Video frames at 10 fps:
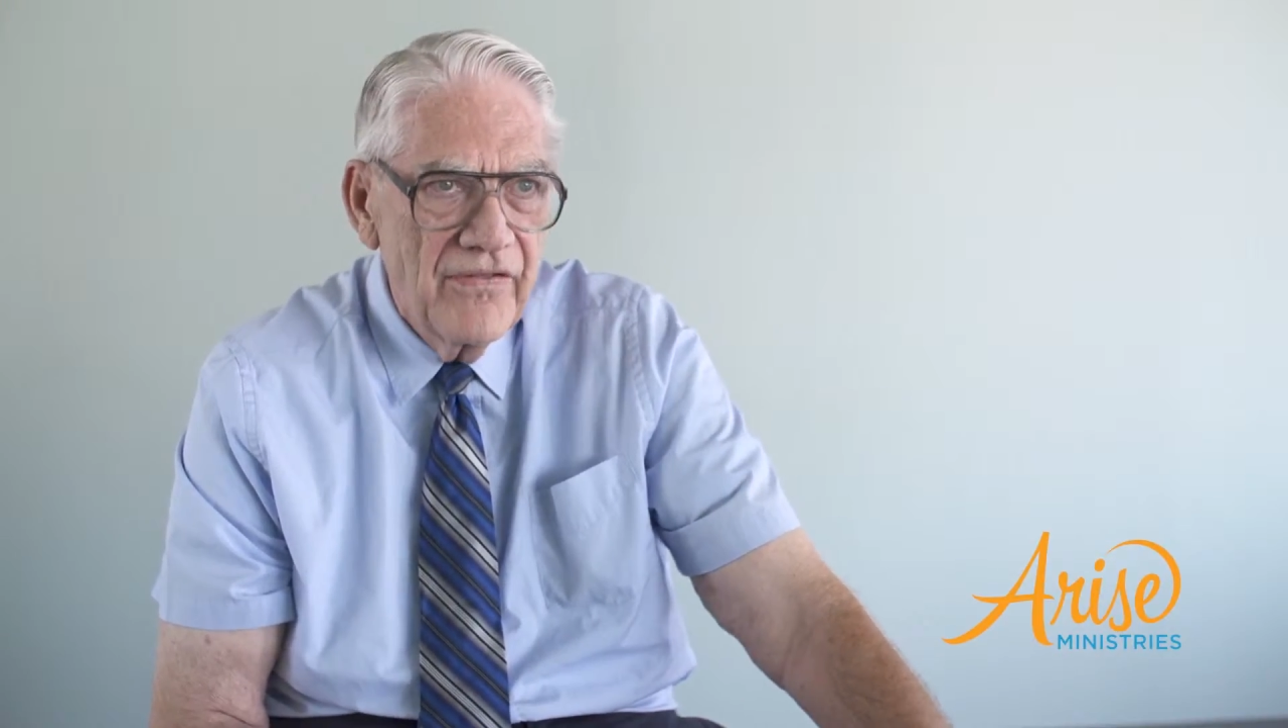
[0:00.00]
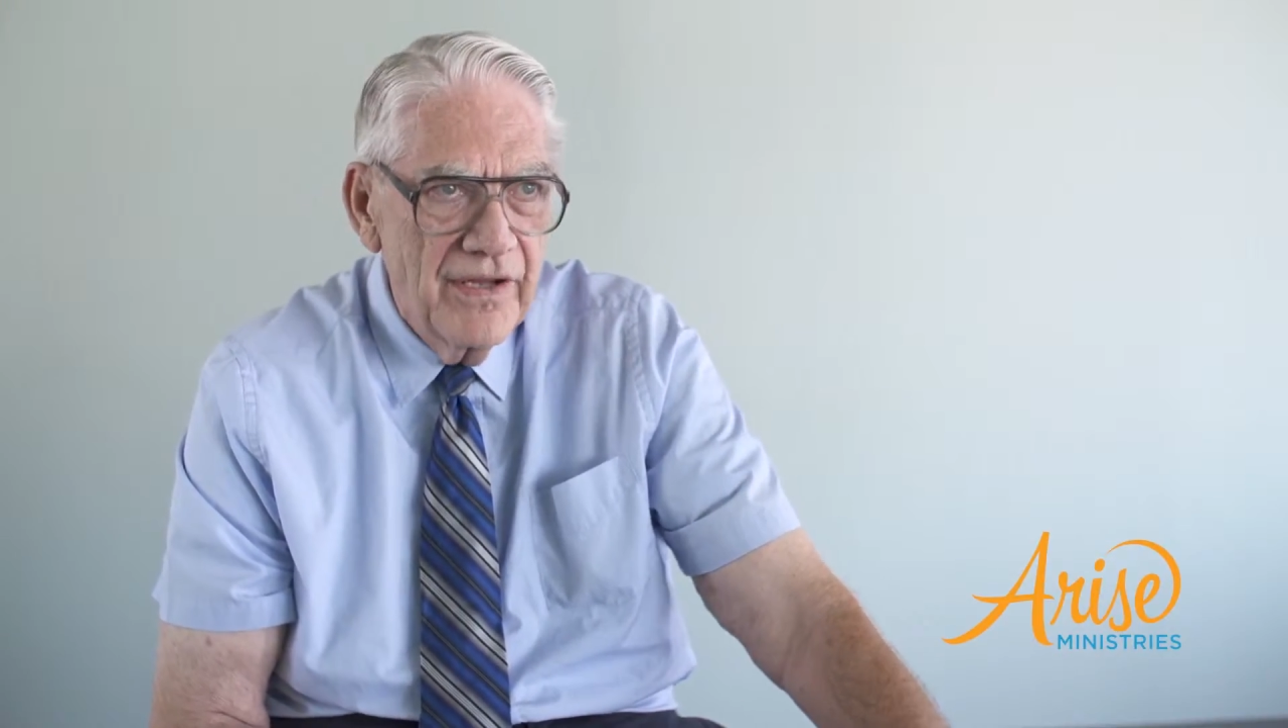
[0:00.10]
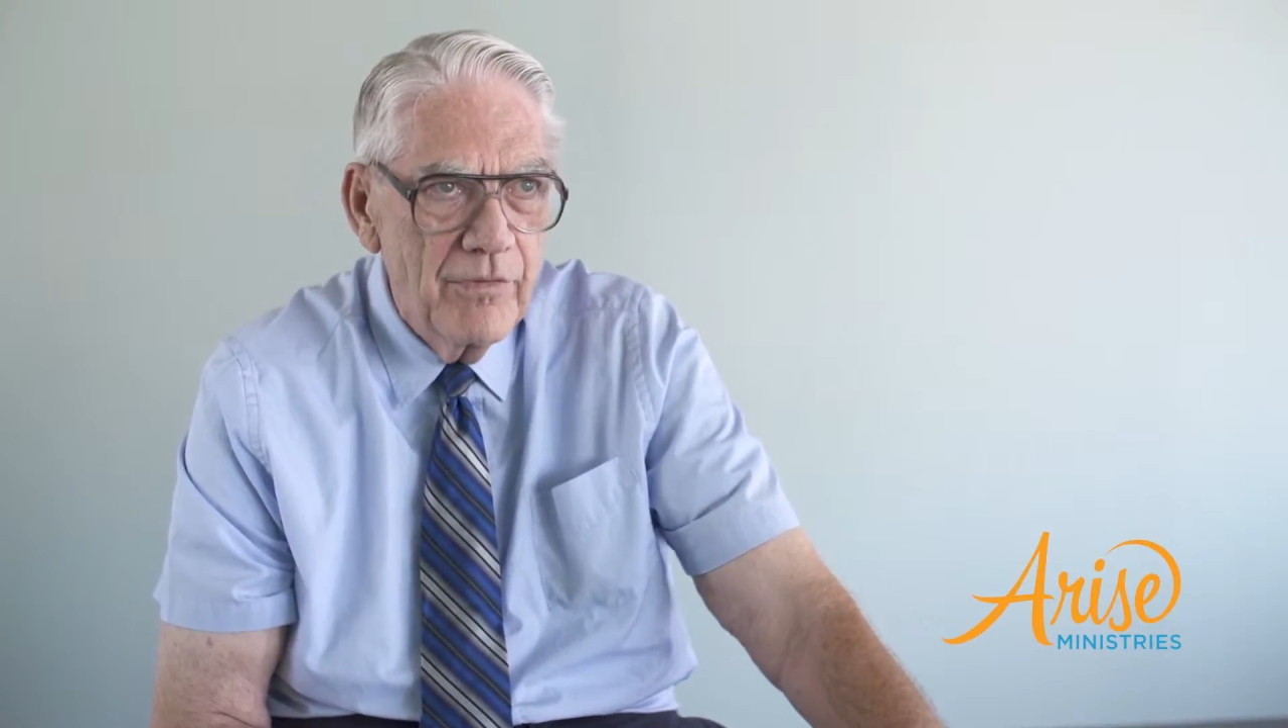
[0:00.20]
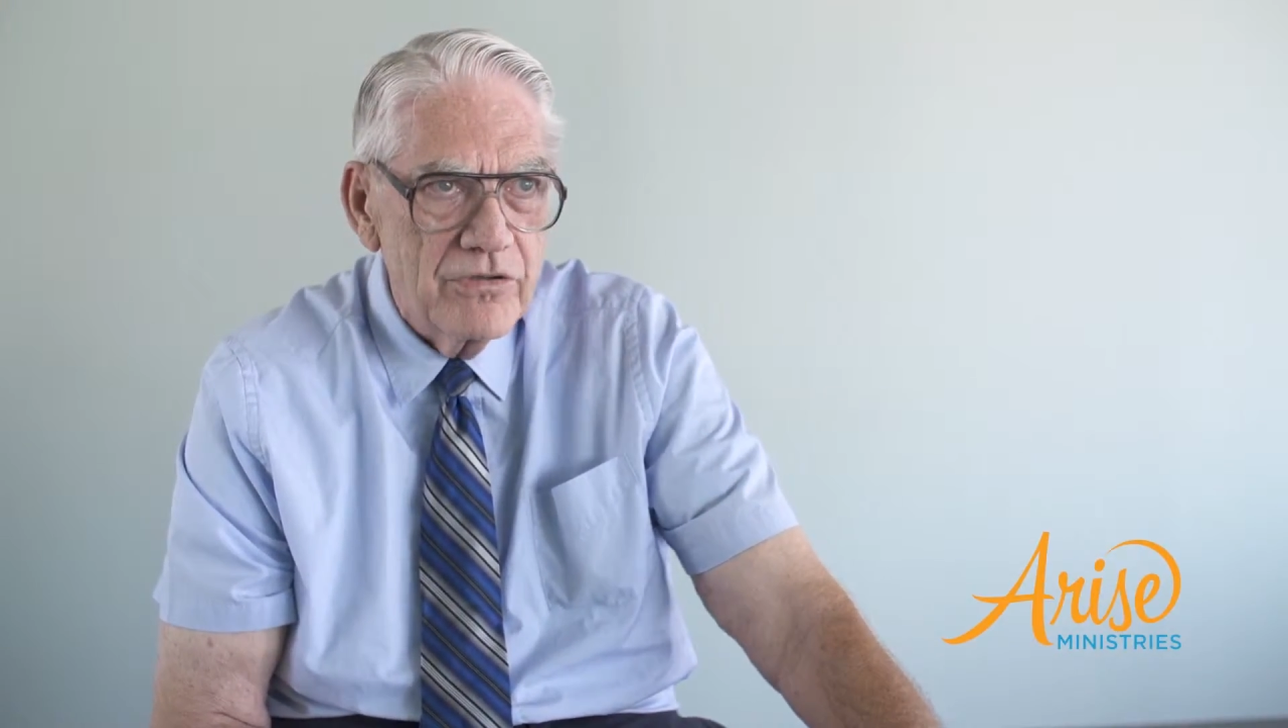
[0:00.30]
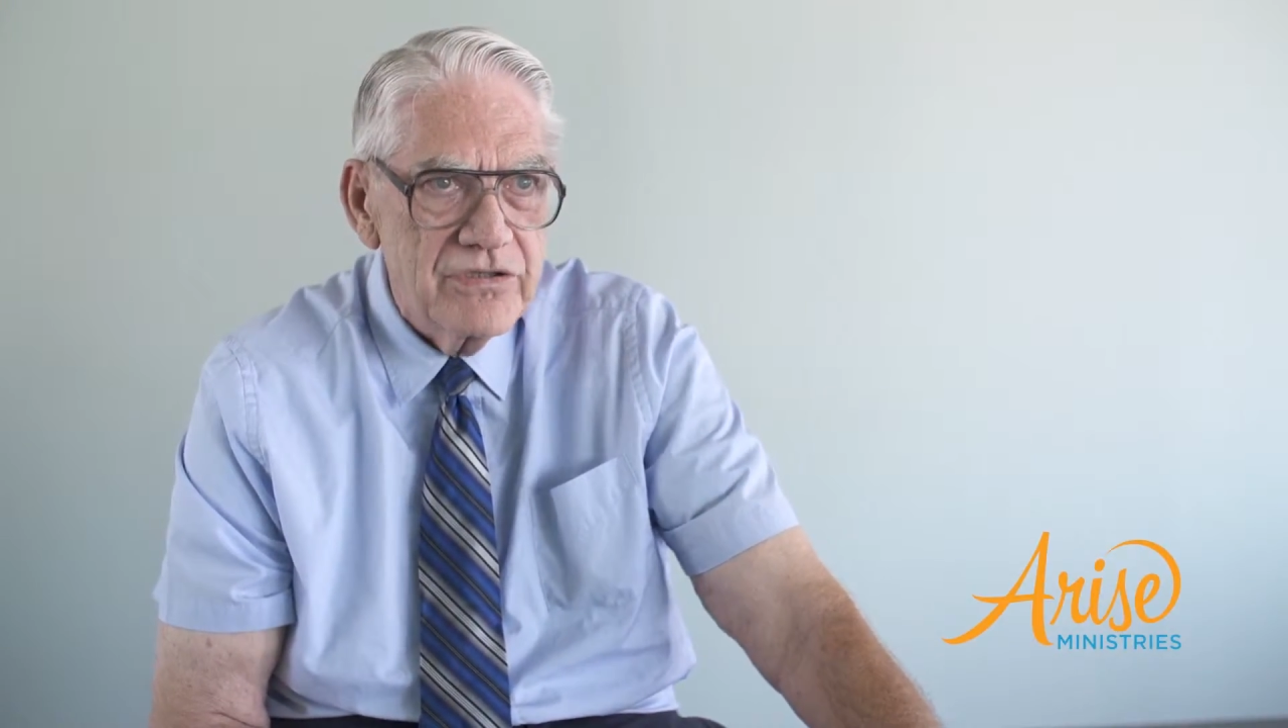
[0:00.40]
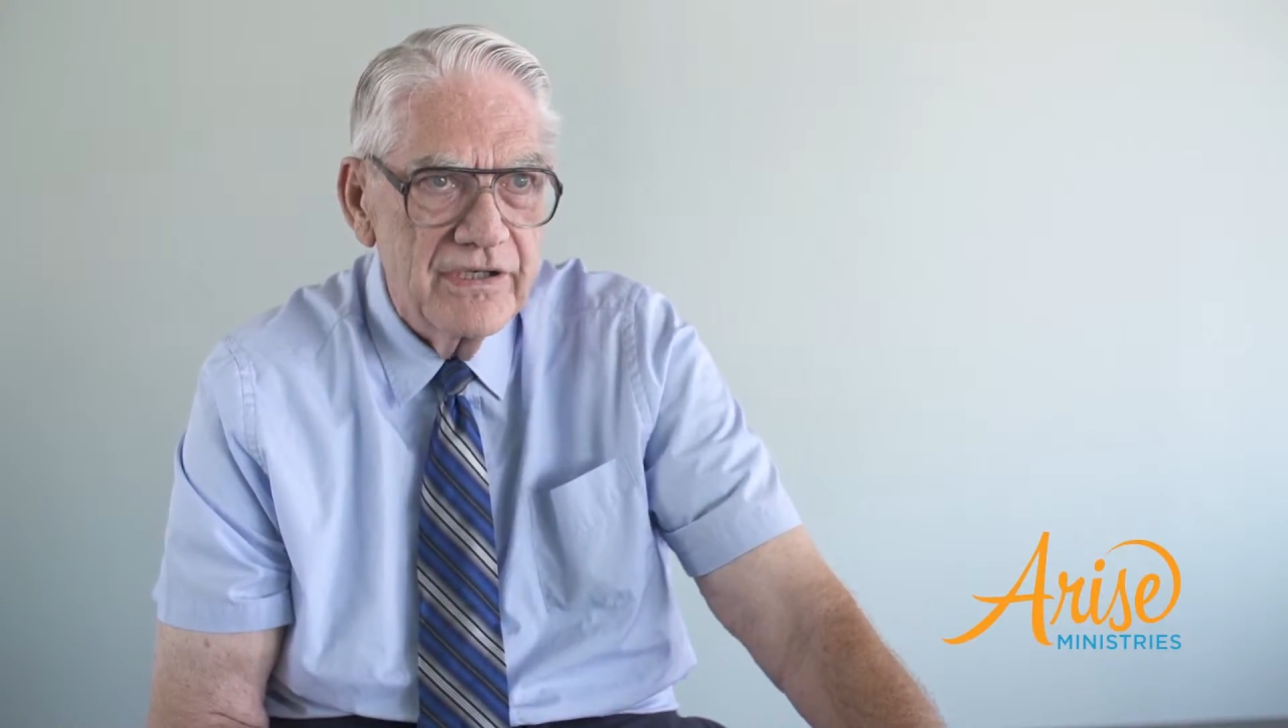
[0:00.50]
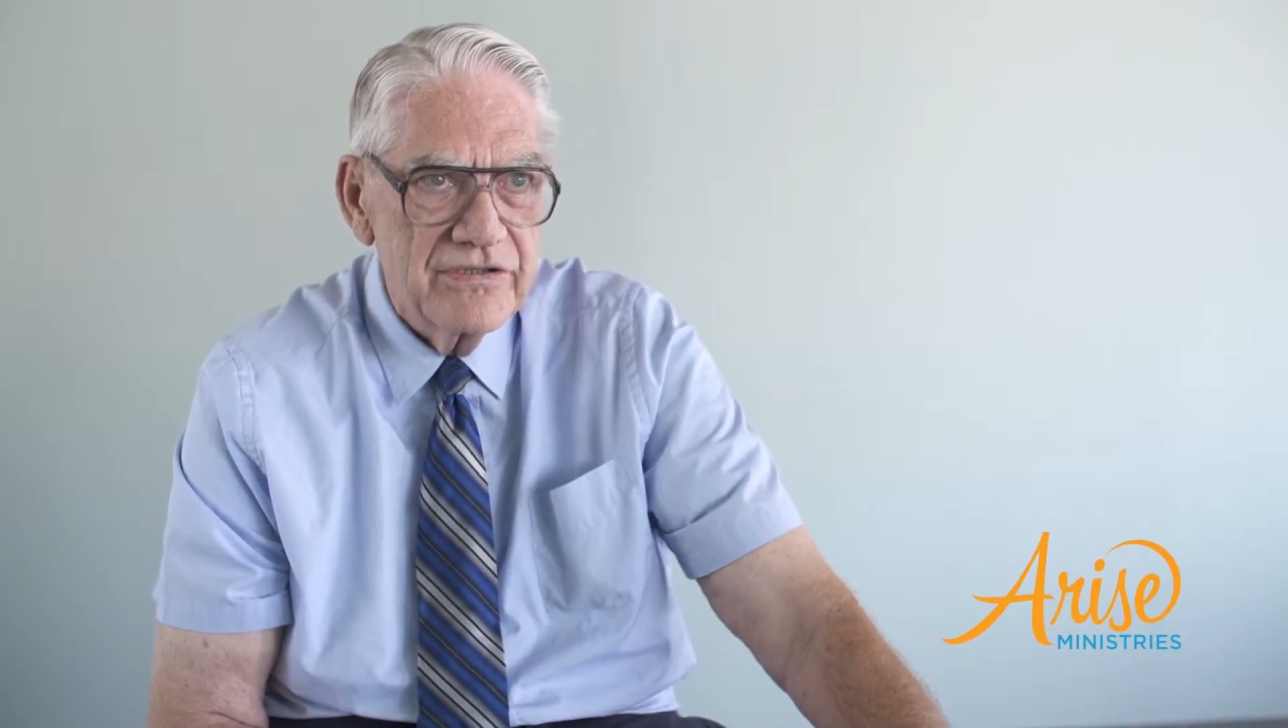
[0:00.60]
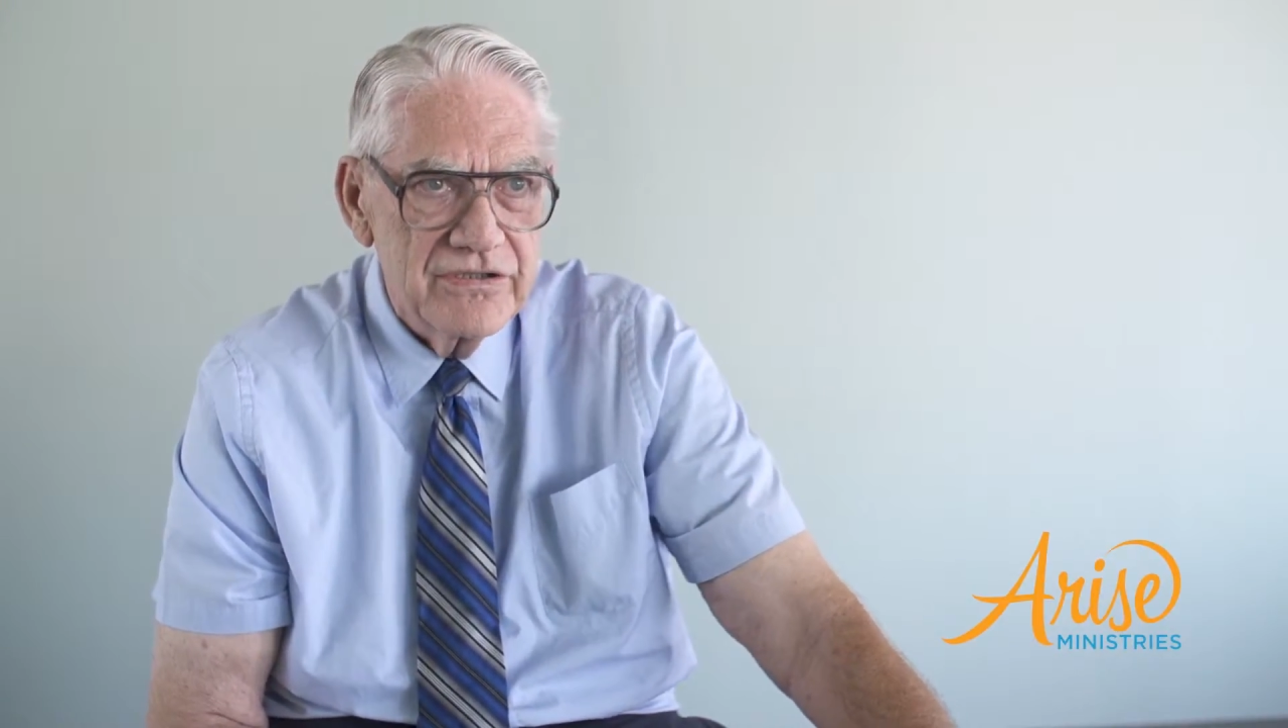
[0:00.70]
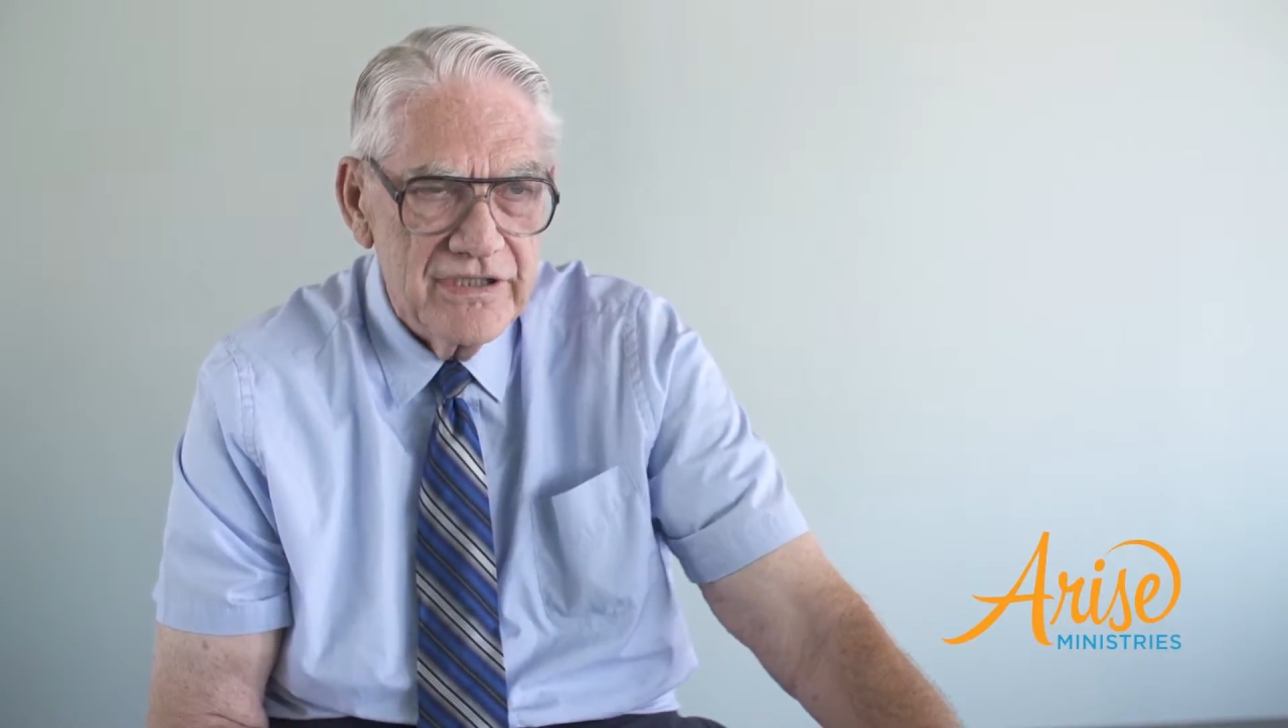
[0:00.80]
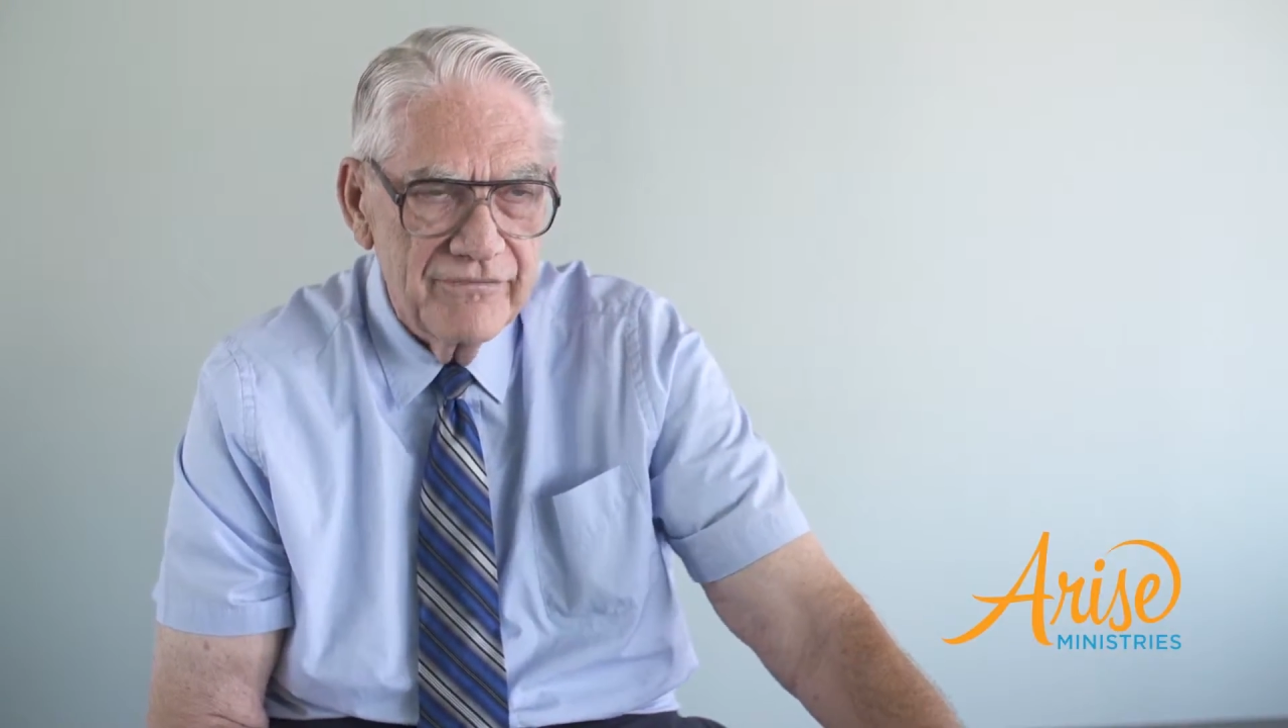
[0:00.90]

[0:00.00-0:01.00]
the emotional issues